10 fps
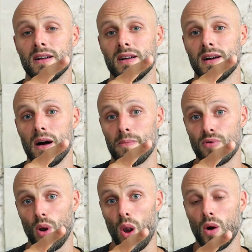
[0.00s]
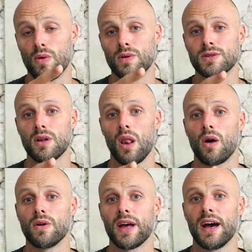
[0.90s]
a prolonged,
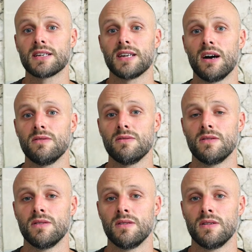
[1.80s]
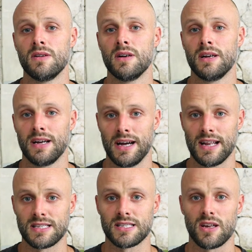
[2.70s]
longer exhale, and
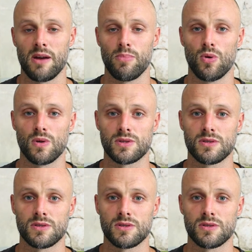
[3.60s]
there's a slight pause.